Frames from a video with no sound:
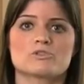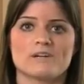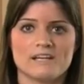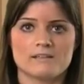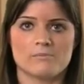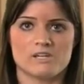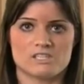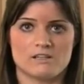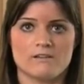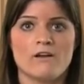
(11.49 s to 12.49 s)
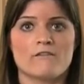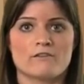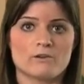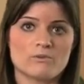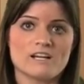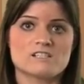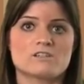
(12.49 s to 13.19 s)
Trade Commission for the Rice